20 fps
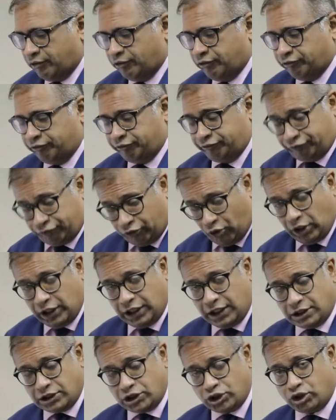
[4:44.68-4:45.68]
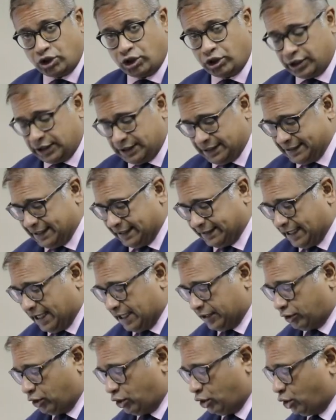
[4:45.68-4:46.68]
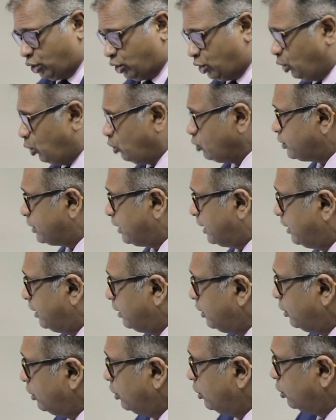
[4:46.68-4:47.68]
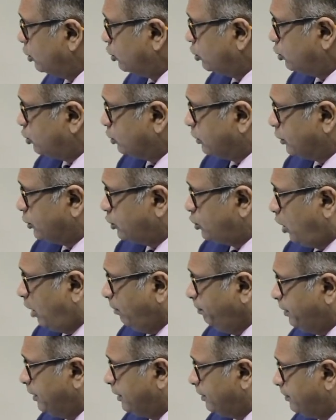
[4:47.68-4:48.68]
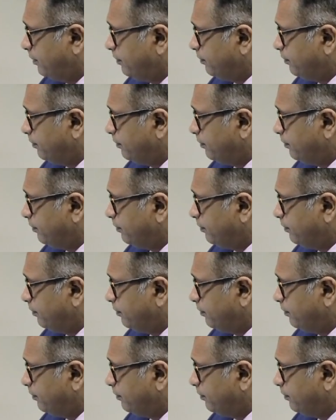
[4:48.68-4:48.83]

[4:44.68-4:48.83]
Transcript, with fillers: Follicles that are closer to the top